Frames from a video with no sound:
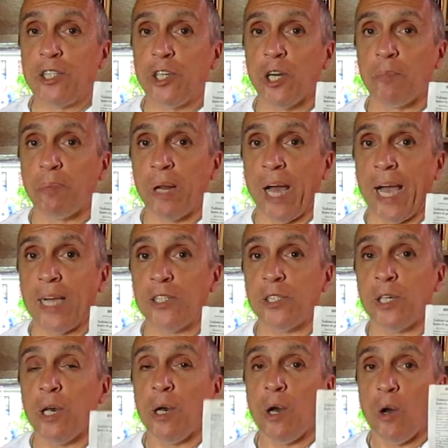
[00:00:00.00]
took
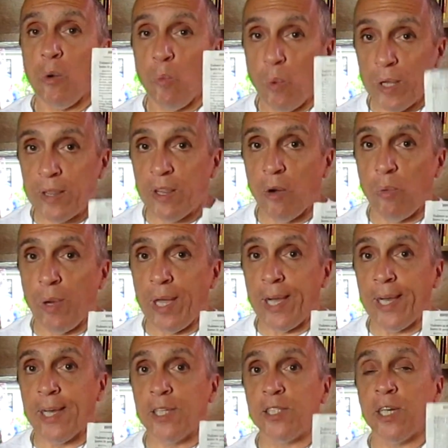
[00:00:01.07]
place with the
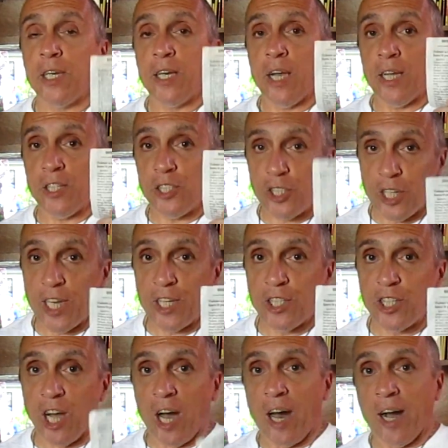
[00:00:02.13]
Uyghurs in
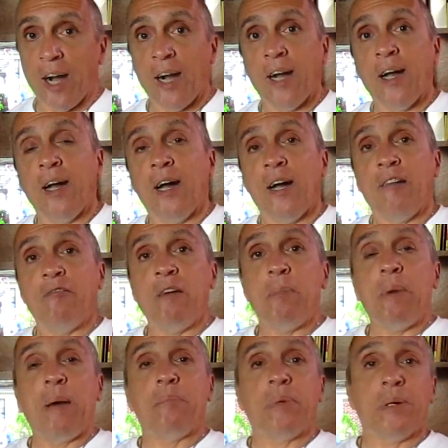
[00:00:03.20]
Xinjiang.
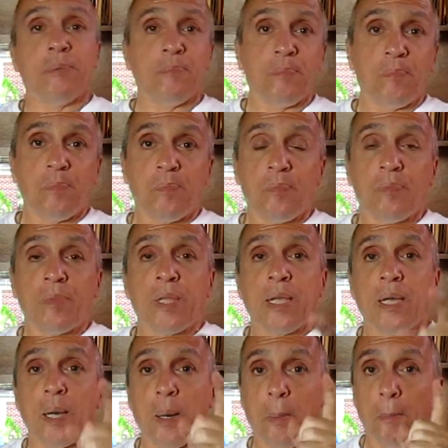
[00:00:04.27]
Remember,
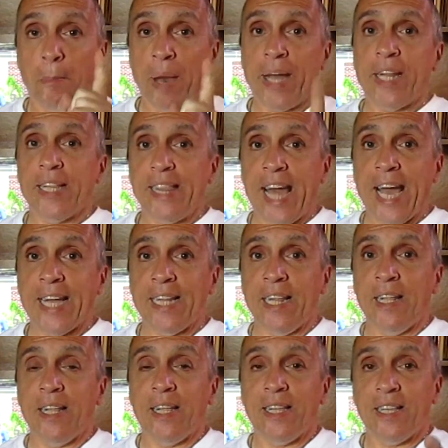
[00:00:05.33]
better dead
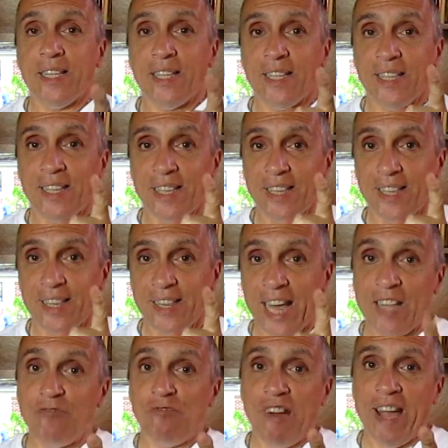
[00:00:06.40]

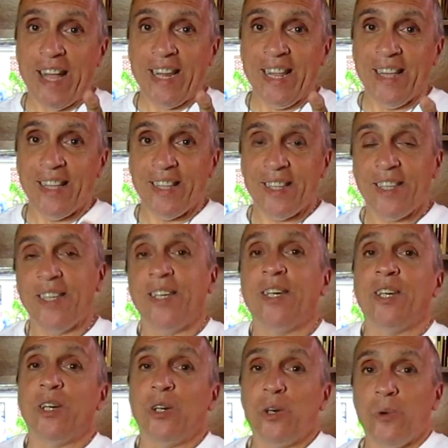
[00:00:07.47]
than red.
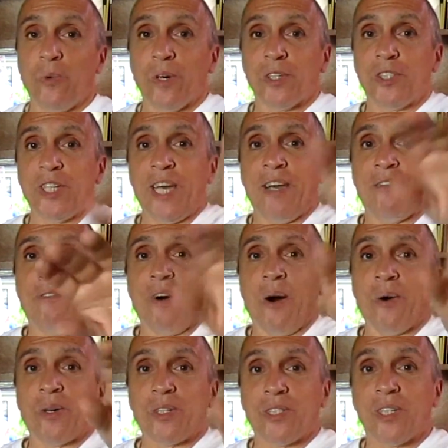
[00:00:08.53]
We'll see you
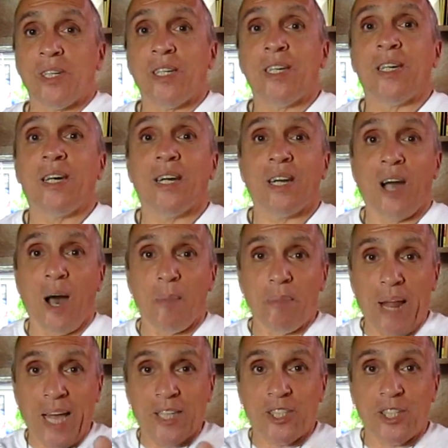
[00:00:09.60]
folks. God
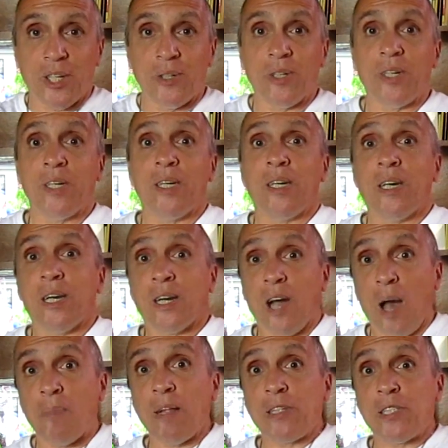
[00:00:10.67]
bless you.
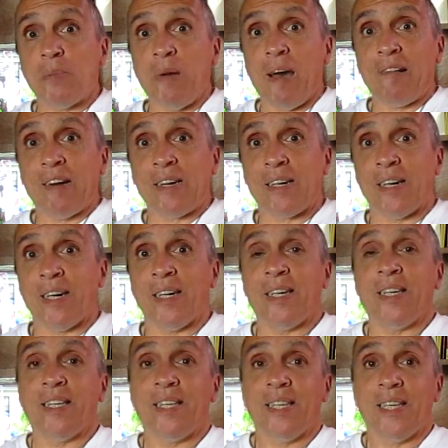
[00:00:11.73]
God bless America.
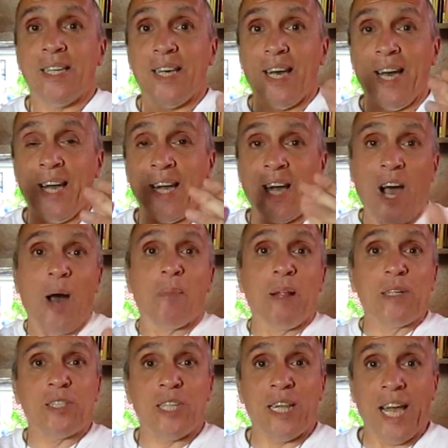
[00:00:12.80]
And God
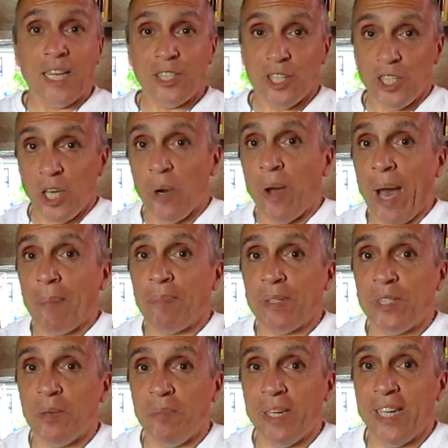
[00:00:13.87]
bless the nation you happen
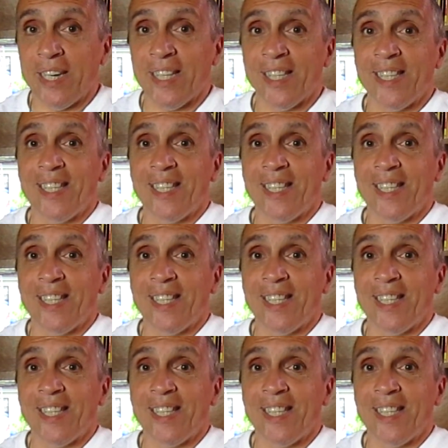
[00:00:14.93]
to be in.